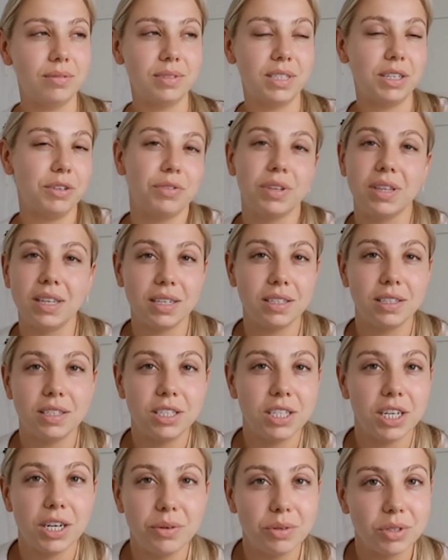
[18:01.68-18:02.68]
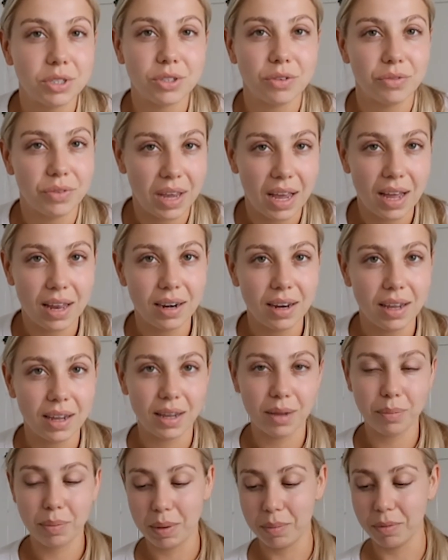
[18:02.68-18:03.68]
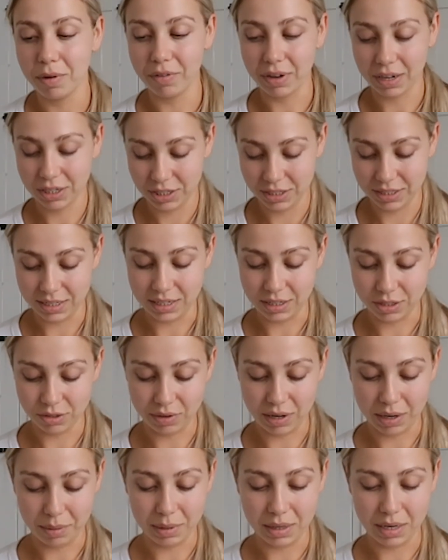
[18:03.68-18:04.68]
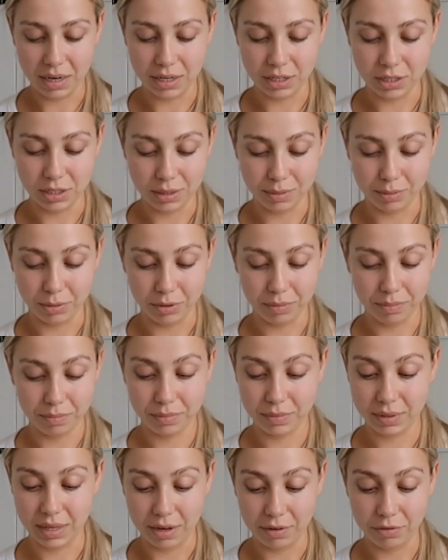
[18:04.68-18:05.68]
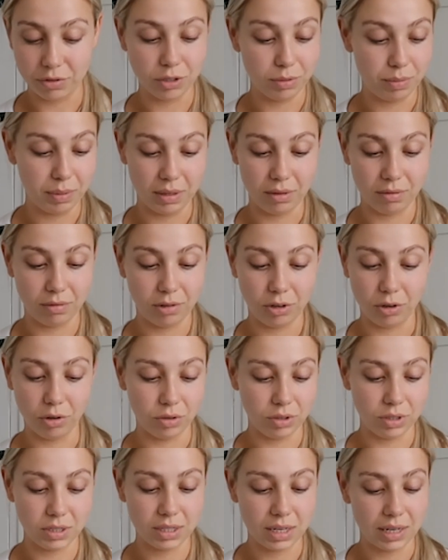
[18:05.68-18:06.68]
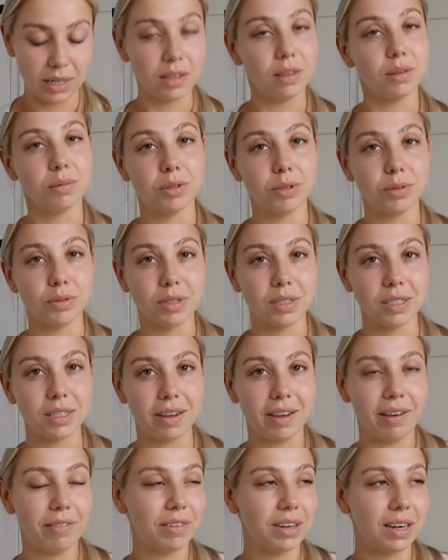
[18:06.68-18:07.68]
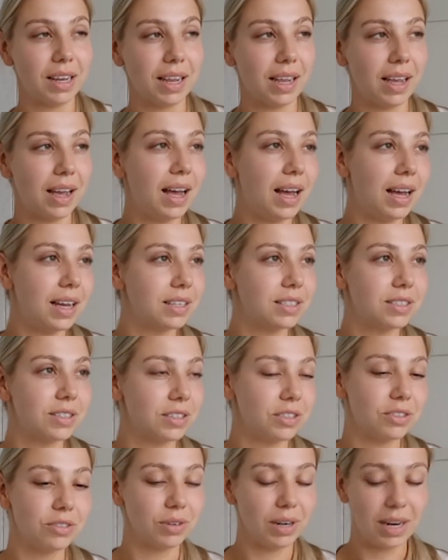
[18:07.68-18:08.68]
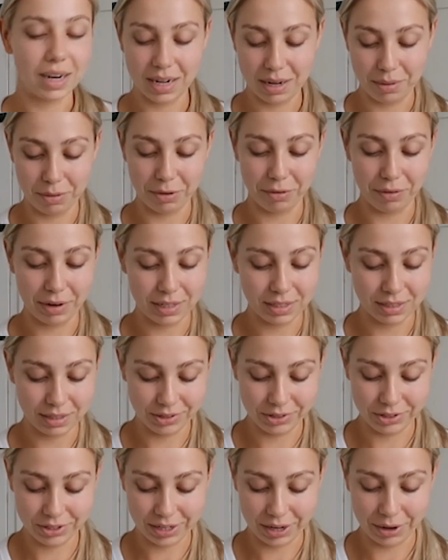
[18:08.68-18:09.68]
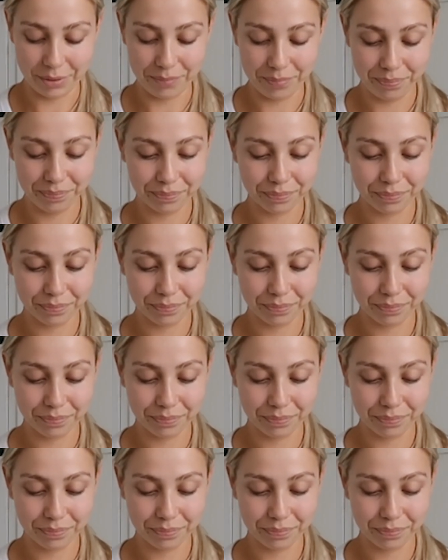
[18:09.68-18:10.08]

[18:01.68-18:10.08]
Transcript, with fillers: different things to do and stuff yet. Like people have actually sent us recommendations, but they've just been good sending them to us. I haven't like asked or done any of my research, so